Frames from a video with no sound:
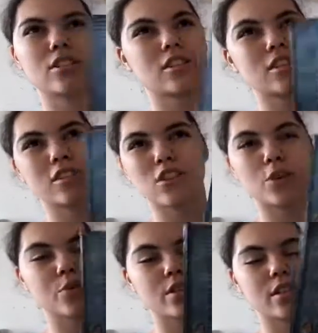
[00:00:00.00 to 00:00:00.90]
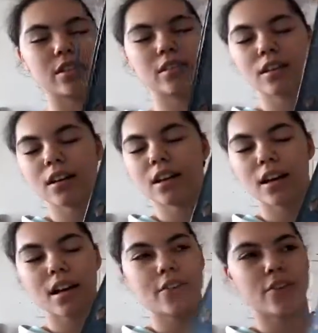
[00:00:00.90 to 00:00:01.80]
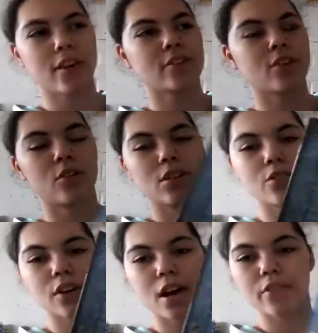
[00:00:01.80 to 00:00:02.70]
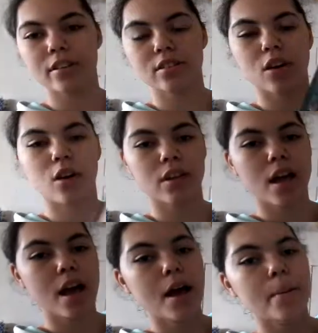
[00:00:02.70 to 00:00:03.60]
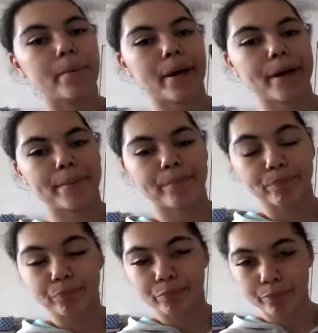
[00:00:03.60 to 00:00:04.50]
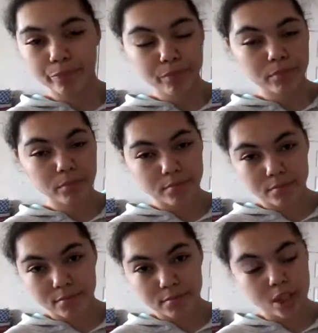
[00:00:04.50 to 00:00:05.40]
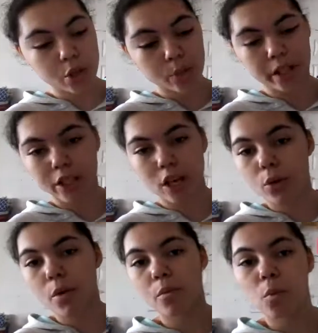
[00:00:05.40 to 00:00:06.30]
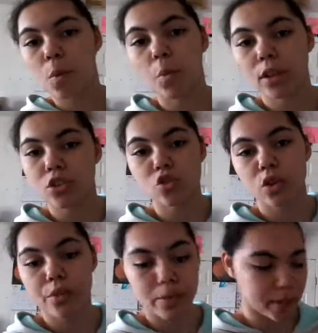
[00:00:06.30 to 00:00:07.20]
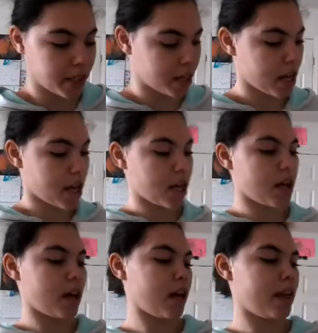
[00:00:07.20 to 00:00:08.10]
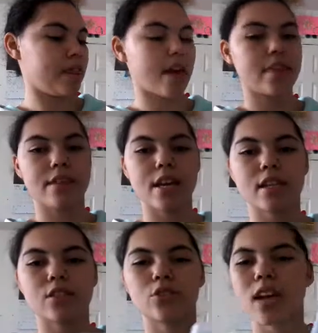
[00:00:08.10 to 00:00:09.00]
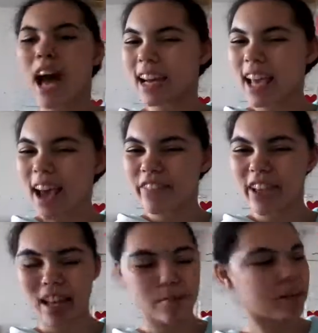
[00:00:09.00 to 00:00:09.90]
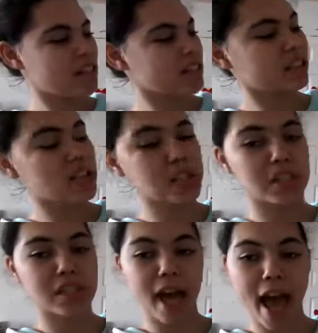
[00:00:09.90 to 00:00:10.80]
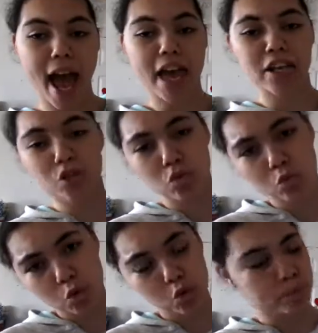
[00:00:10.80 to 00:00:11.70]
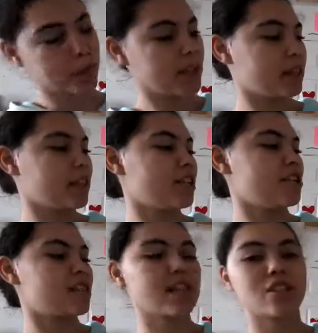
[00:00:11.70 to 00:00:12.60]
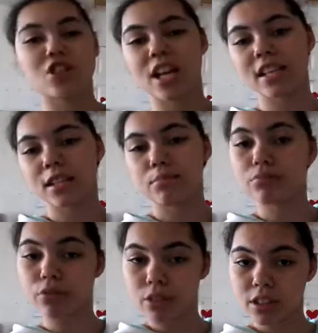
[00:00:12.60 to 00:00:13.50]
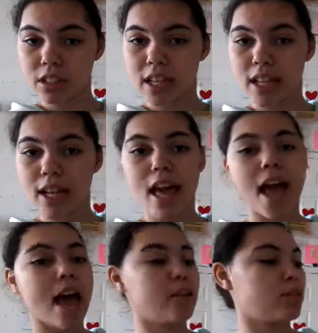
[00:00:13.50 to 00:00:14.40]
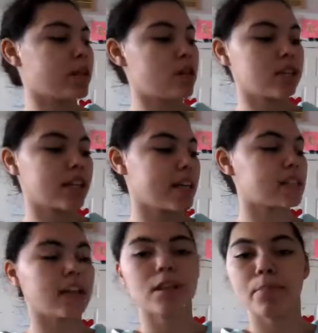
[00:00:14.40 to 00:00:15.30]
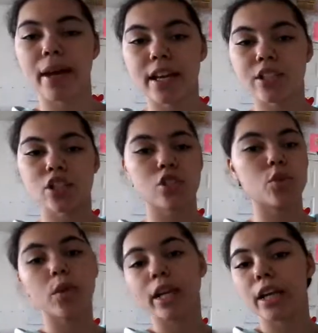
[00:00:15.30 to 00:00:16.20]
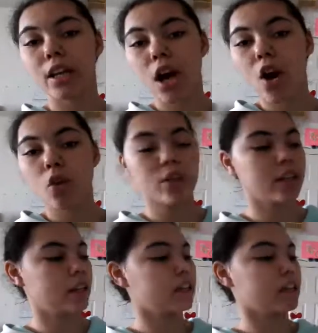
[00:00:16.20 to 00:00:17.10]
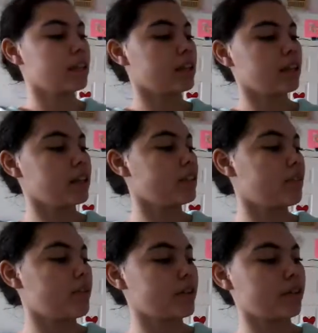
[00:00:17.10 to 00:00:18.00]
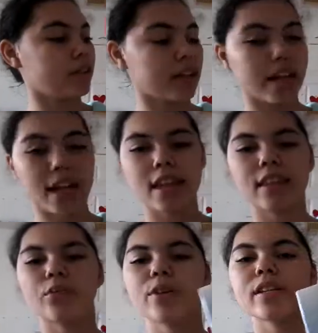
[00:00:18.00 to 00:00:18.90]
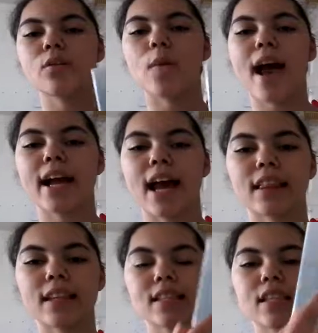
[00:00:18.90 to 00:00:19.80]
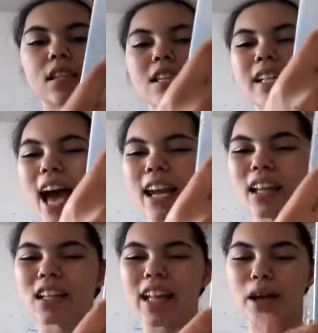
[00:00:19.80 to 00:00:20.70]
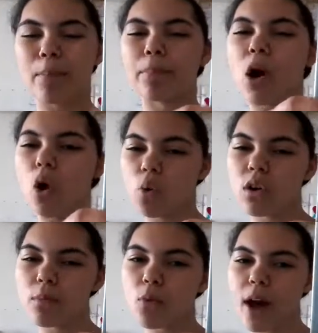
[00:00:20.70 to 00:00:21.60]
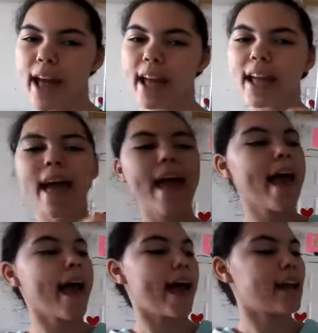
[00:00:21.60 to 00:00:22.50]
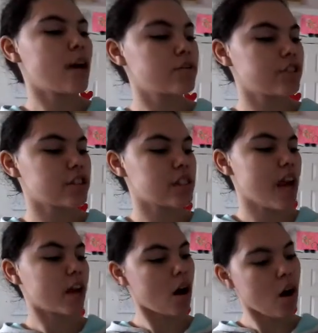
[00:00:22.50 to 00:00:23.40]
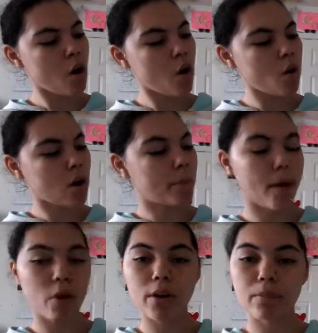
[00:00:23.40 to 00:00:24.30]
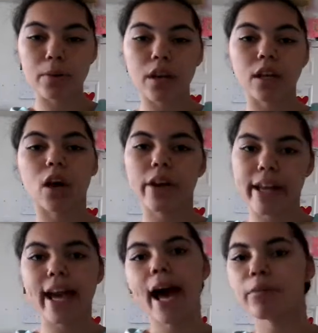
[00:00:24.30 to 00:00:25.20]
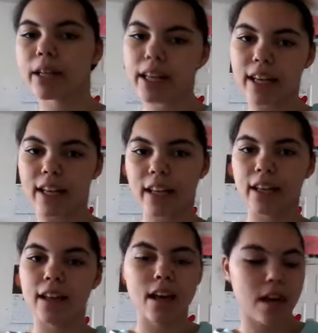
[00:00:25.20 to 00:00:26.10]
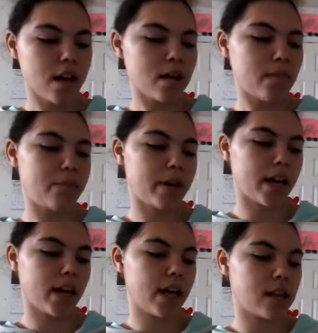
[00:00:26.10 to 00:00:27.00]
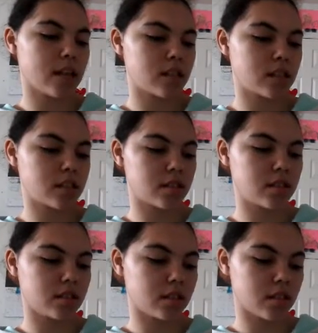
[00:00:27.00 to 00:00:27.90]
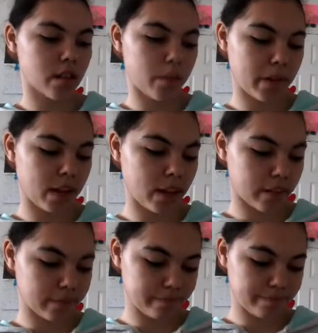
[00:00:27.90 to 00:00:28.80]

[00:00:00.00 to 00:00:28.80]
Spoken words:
description. I totally forgot what it's called, but you want to know what the story would be. And then this, you kind of have a hint because it looks sad and droopy, and then it says Chasing Brooklyn, and without looking inside the pages, you wouldn't know, even when you're looking at, and the reason why I got this is because it kind of looked like a poem way, and I was just like, oh, a poem book, okay, I'll get it. But I mean,